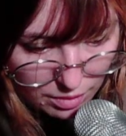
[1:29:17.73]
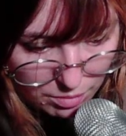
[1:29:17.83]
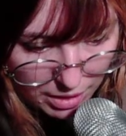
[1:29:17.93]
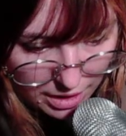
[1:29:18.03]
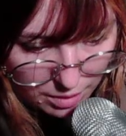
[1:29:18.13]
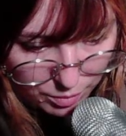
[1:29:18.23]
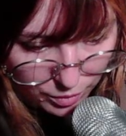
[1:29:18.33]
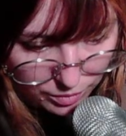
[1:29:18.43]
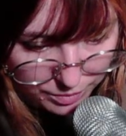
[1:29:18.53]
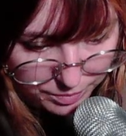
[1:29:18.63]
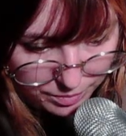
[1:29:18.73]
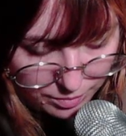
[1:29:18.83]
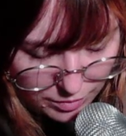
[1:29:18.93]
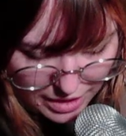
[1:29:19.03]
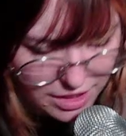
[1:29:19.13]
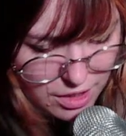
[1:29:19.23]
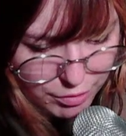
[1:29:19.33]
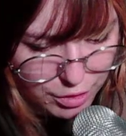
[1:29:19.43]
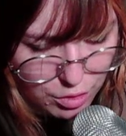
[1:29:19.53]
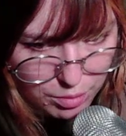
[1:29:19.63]
April. I can
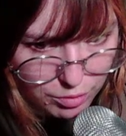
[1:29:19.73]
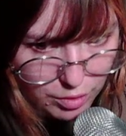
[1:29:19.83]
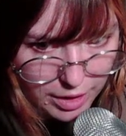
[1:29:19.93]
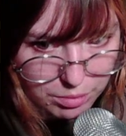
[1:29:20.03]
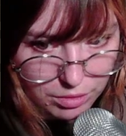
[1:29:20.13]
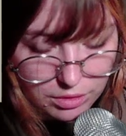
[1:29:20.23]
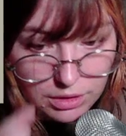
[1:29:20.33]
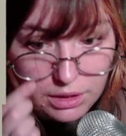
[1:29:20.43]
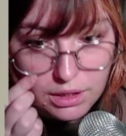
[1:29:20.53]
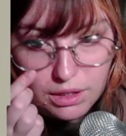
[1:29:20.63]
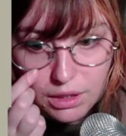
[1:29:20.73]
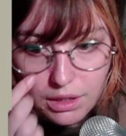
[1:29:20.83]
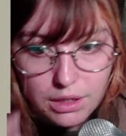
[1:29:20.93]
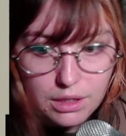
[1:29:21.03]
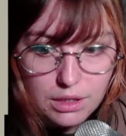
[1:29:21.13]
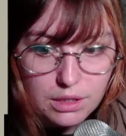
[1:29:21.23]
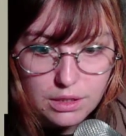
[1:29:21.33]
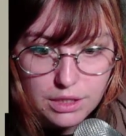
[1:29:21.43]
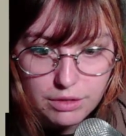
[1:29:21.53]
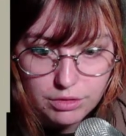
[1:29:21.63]
definitely do it before April.
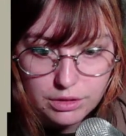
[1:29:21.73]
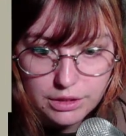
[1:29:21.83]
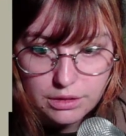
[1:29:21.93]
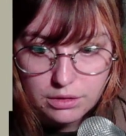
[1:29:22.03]
Definitely.